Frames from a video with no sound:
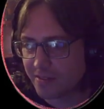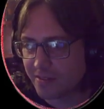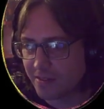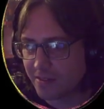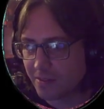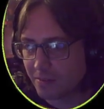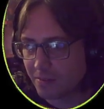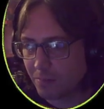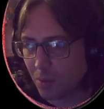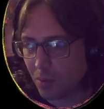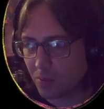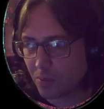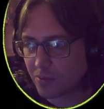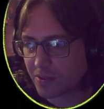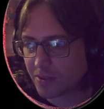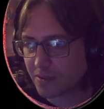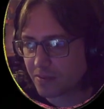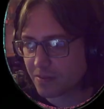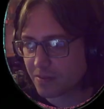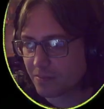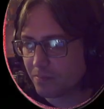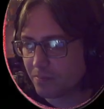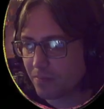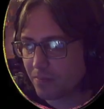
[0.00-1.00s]
Bot
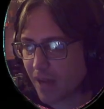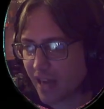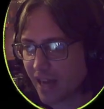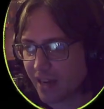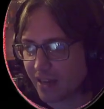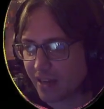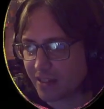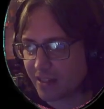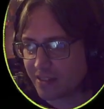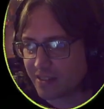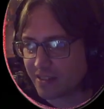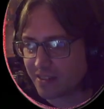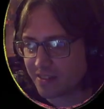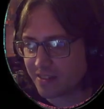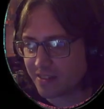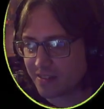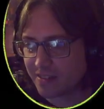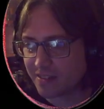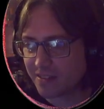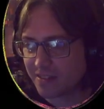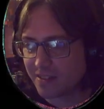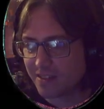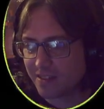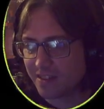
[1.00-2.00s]
bans.
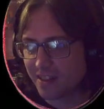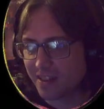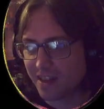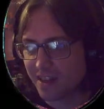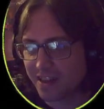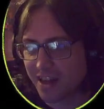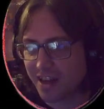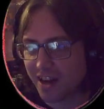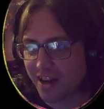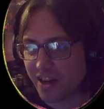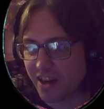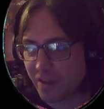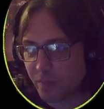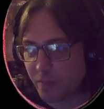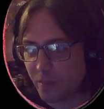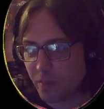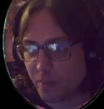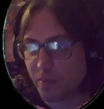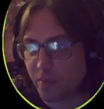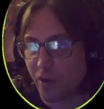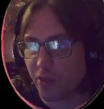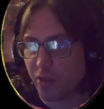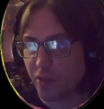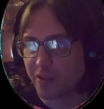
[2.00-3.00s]
I can't even be
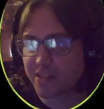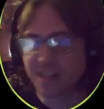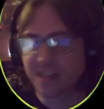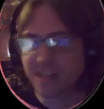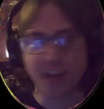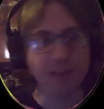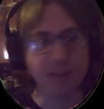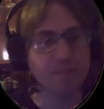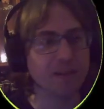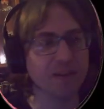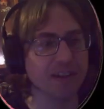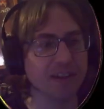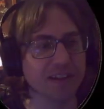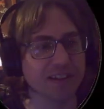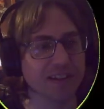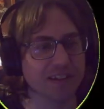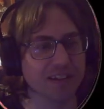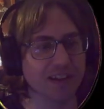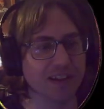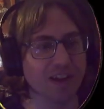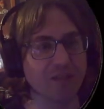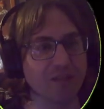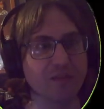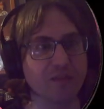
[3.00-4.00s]
bothered typing,
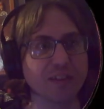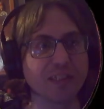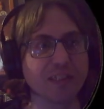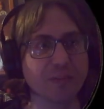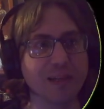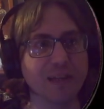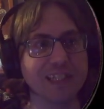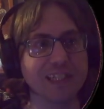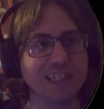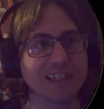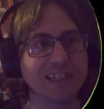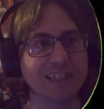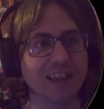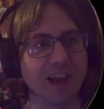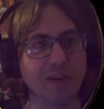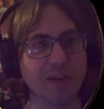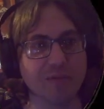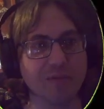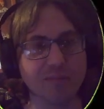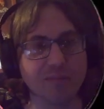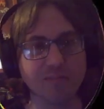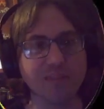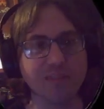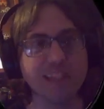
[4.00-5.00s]
like, for Twitch to
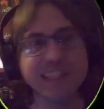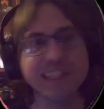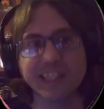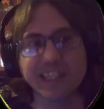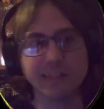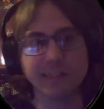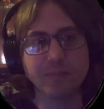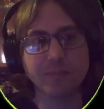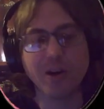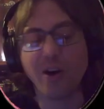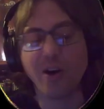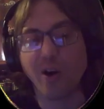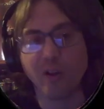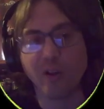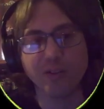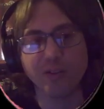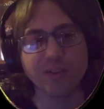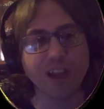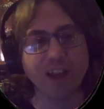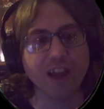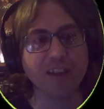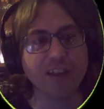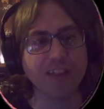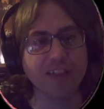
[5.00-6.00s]
go, it's a bot.
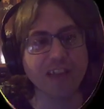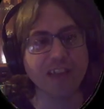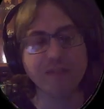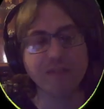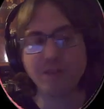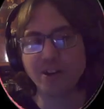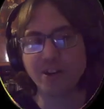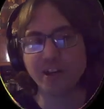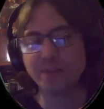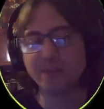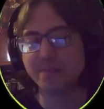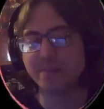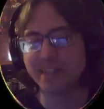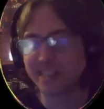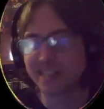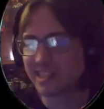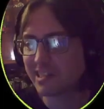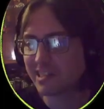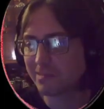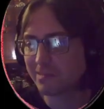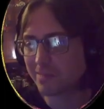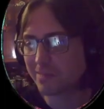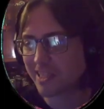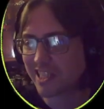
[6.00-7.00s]
Like, they've got him as a
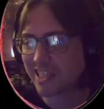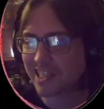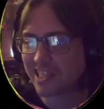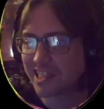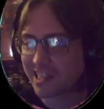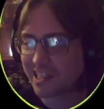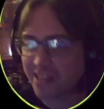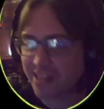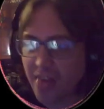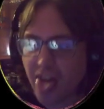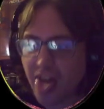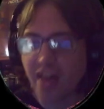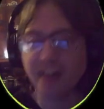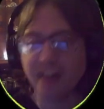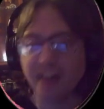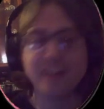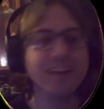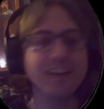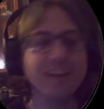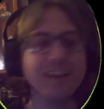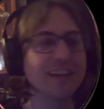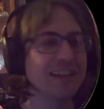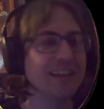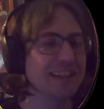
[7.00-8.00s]

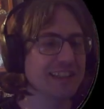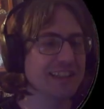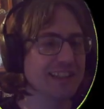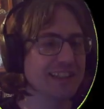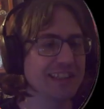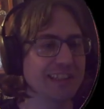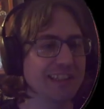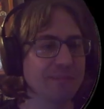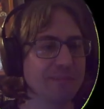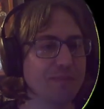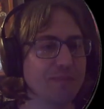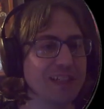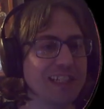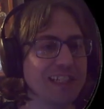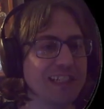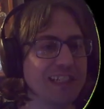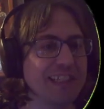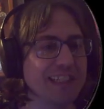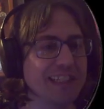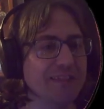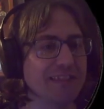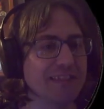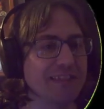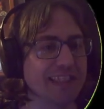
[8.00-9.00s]
suspicious
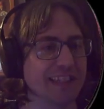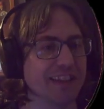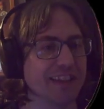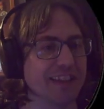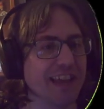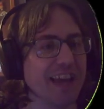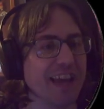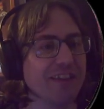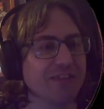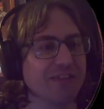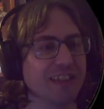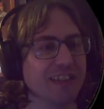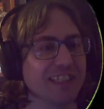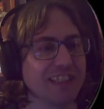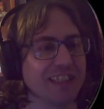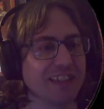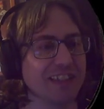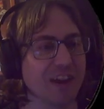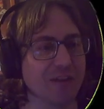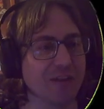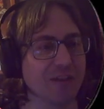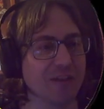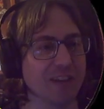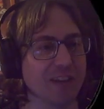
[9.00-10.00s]
user. They already
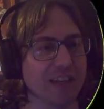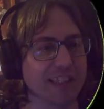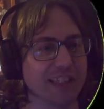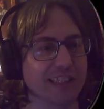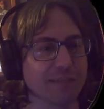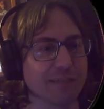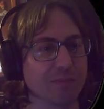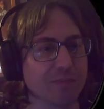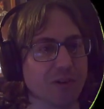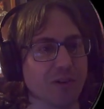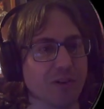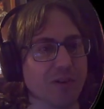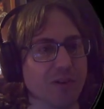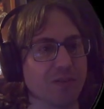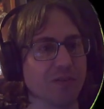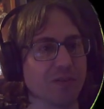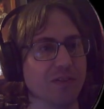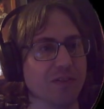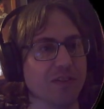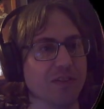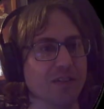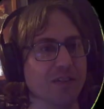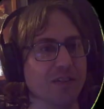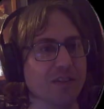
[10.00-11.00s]
know that it's a bot.
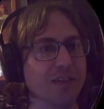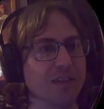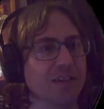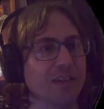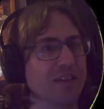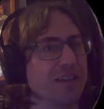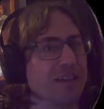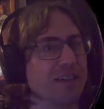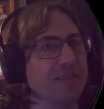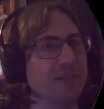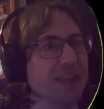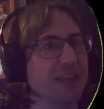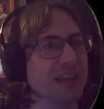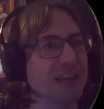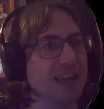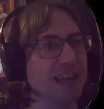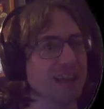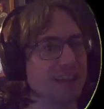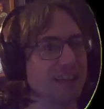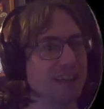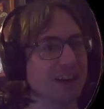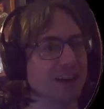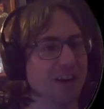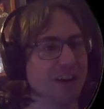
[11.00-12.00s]
If we can
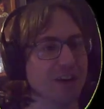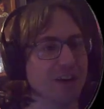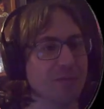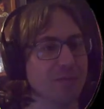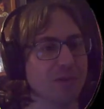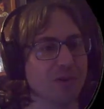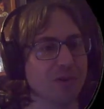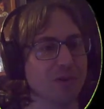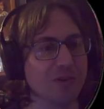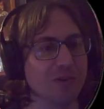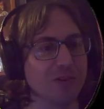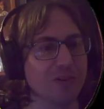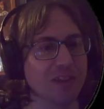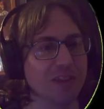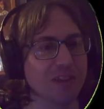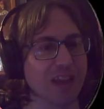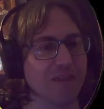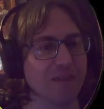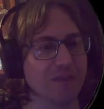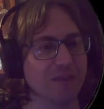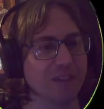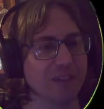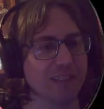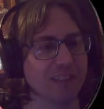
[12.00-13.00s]
hit the eyeball
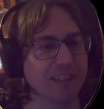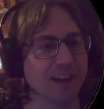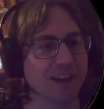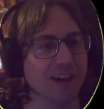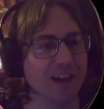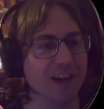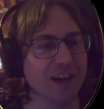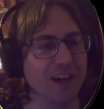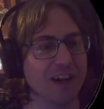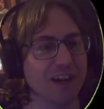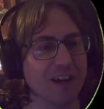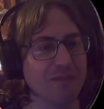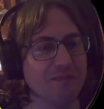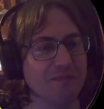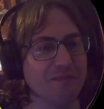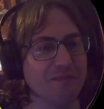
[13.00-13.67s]
every time.